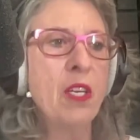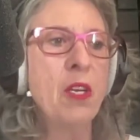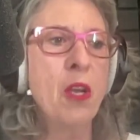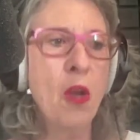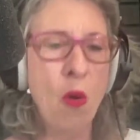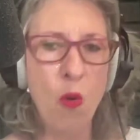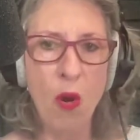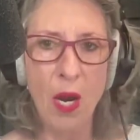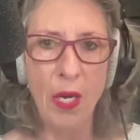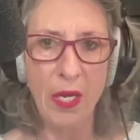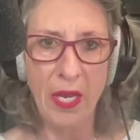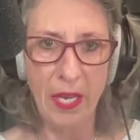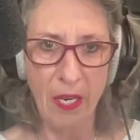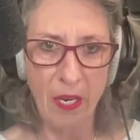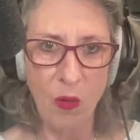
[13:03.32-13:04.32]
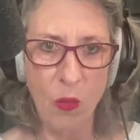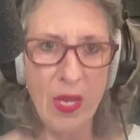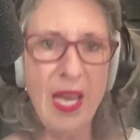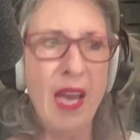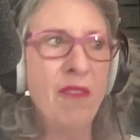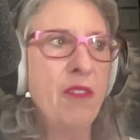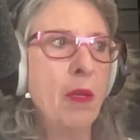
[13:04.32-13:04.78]
to yeah. know our gear. We
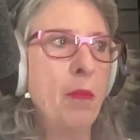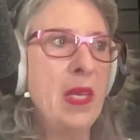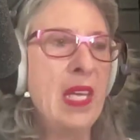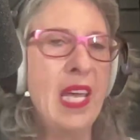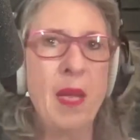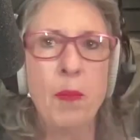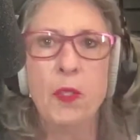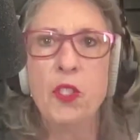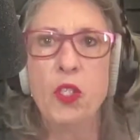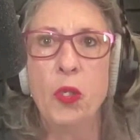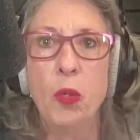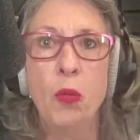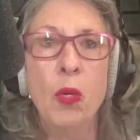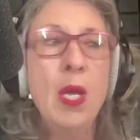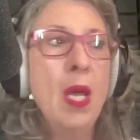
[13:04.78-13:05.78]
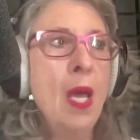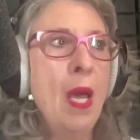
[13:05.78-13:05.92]
have to be able to,